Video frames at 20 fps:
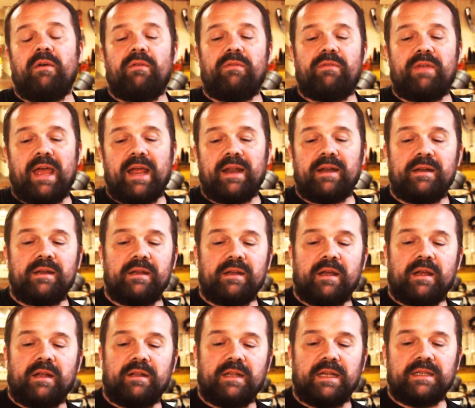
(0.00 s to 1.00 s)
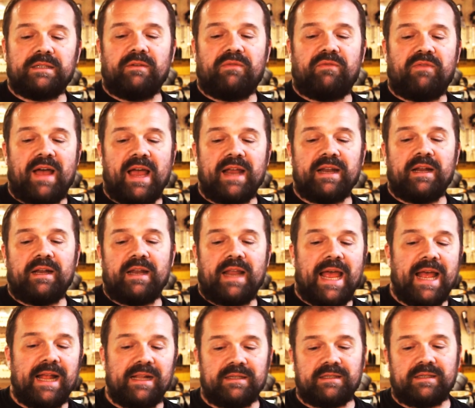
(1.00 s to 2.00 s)
then there's a final
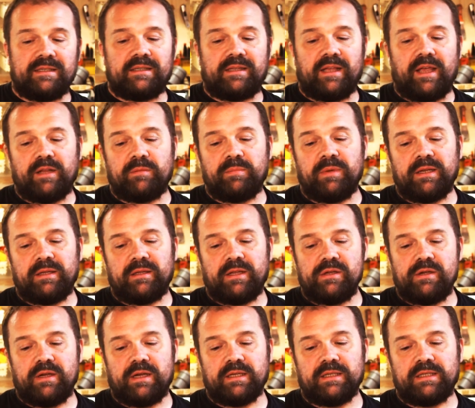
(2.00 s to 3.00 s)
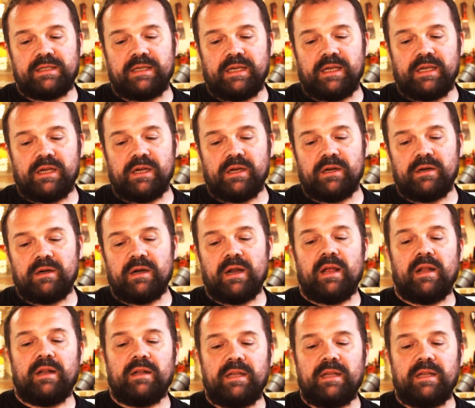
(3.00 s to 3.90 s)
else statement that you can see here.